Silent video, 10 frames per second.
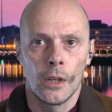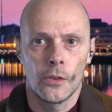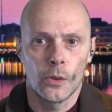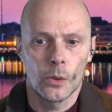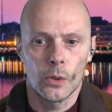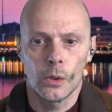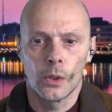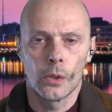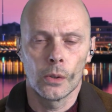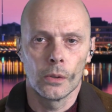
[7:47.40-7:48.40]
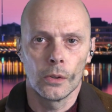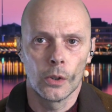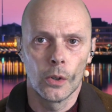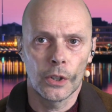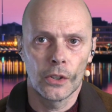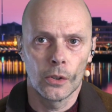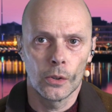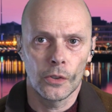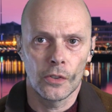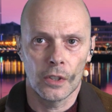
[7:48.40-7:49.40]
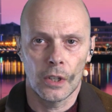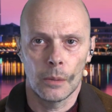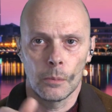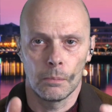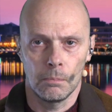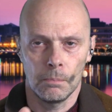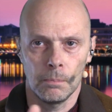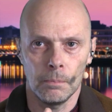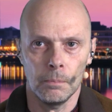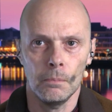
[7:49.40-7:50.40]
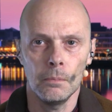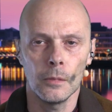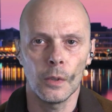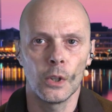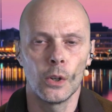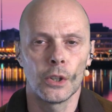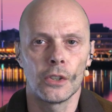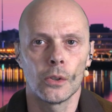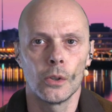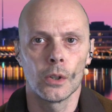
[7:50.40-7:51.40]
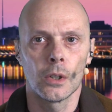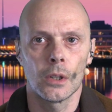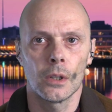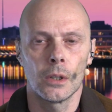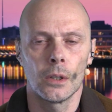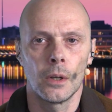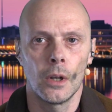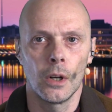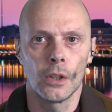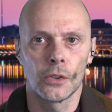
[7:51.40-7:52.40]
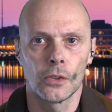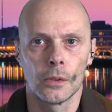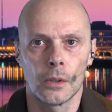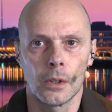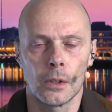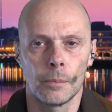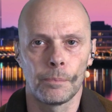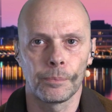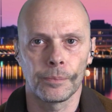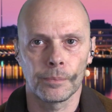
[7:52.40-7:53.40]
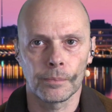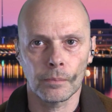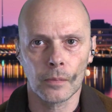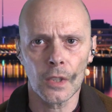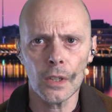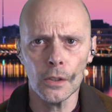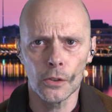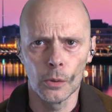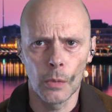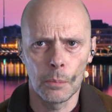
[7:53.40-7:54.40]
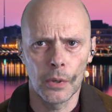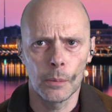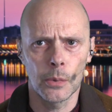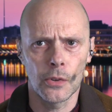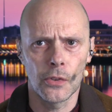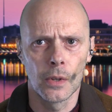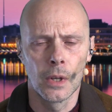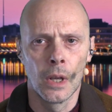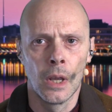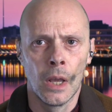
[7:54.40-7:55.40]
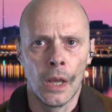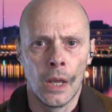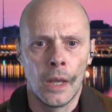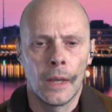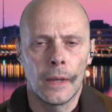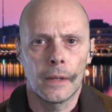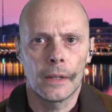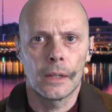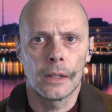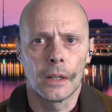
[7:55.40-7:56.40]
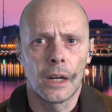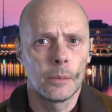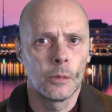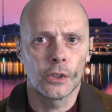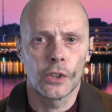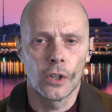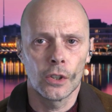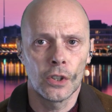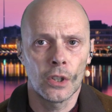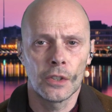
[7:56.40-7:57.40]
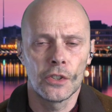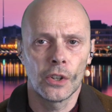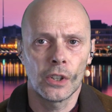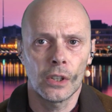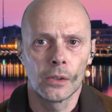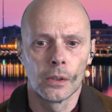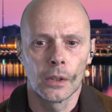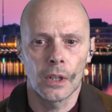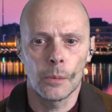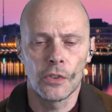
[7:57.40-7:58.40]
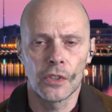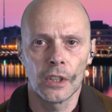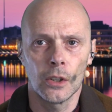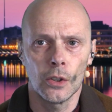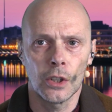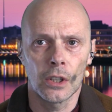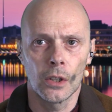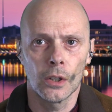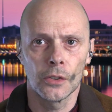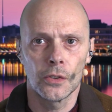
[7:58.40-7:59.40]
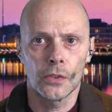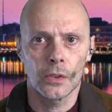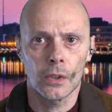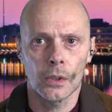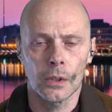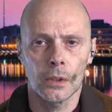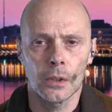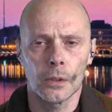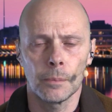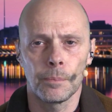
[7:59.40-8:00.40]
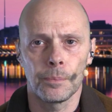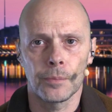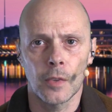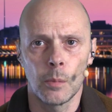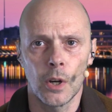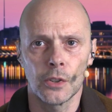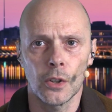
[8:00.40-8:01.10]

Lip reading: so you're going to notice that I'm going to look a lot to my papers. I'm not an audio engineer. I'm still learning a lot about